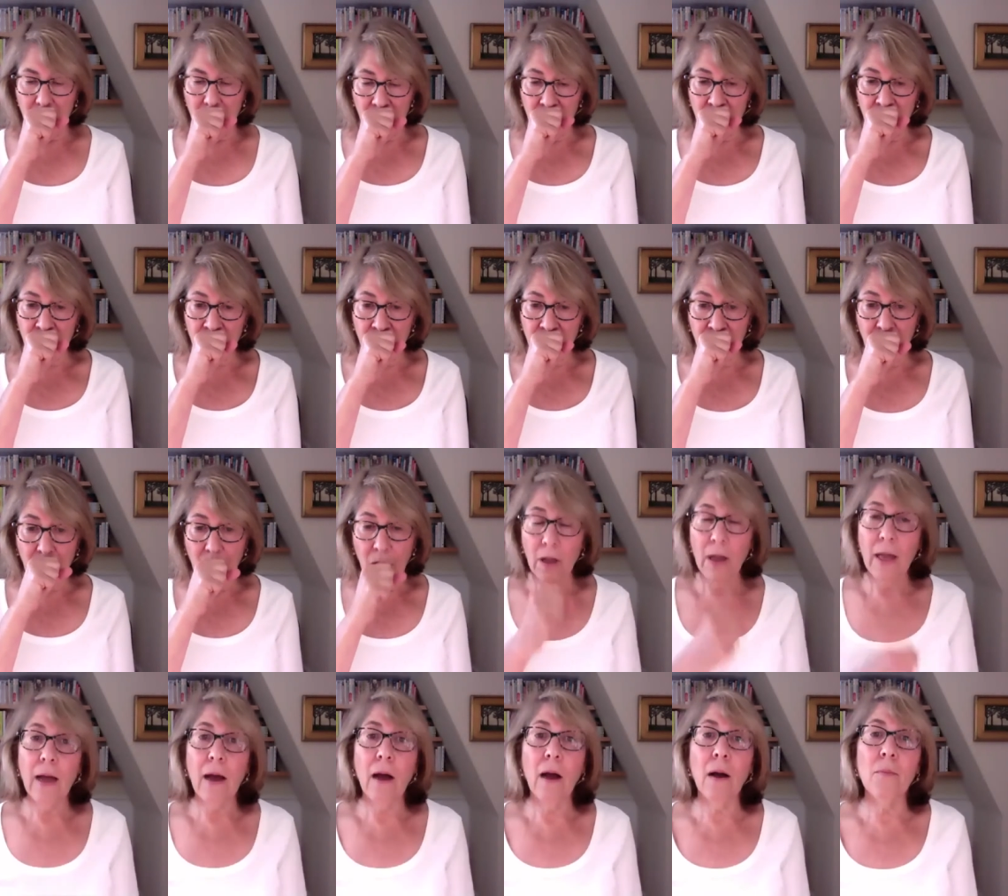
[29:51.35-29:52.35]

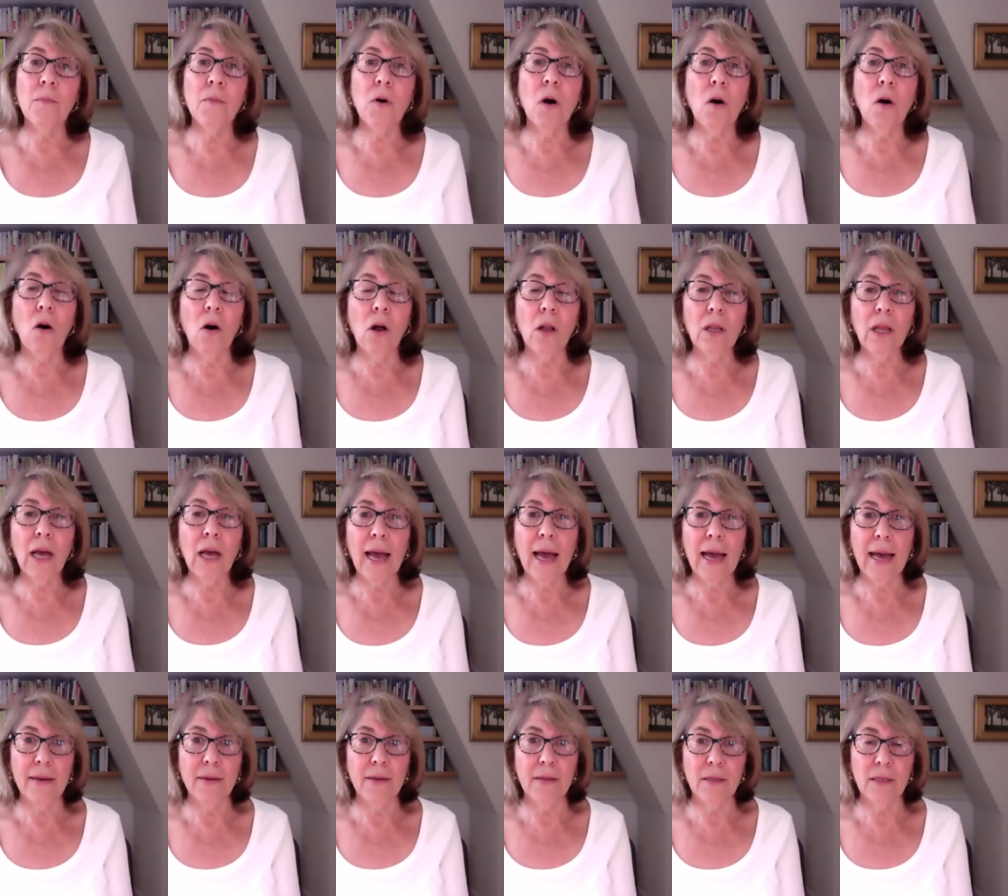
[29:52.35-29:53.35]
all
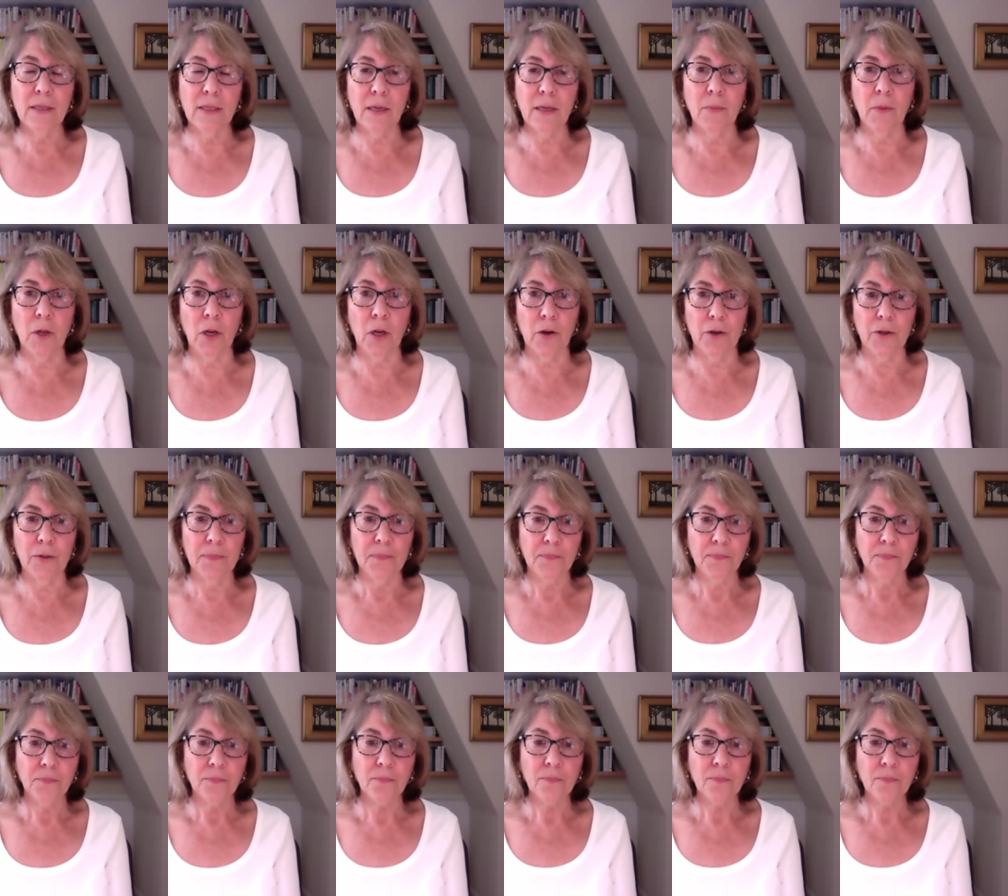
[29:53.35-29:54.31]
had similar